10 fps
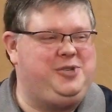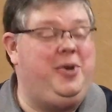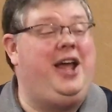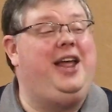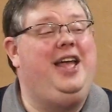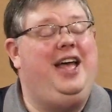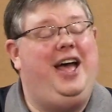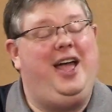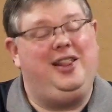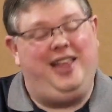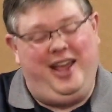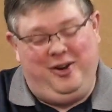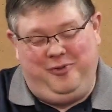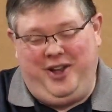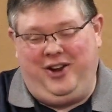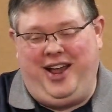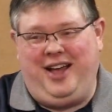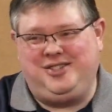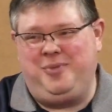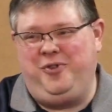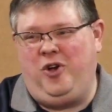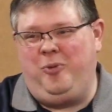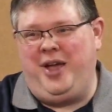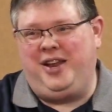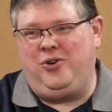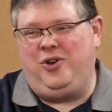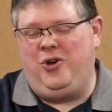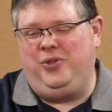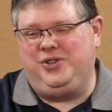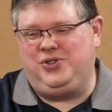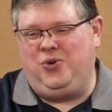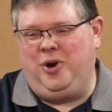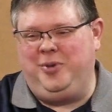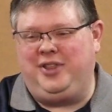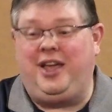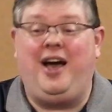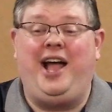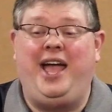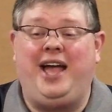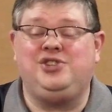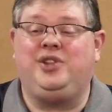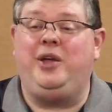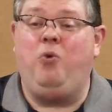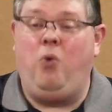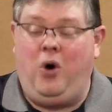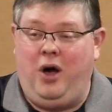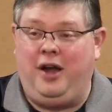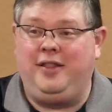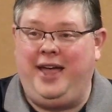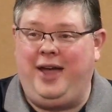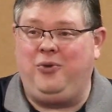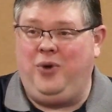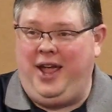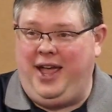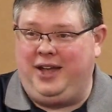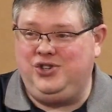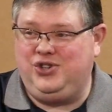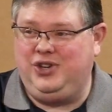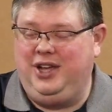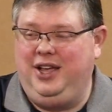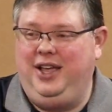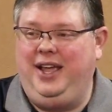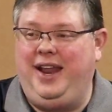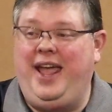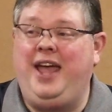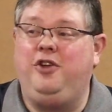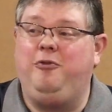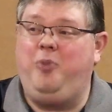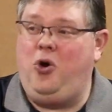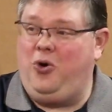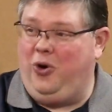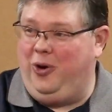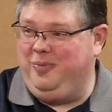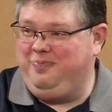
But I later figured out, some of you all may know this story, but the guy actually won that ranch in a hand of poker.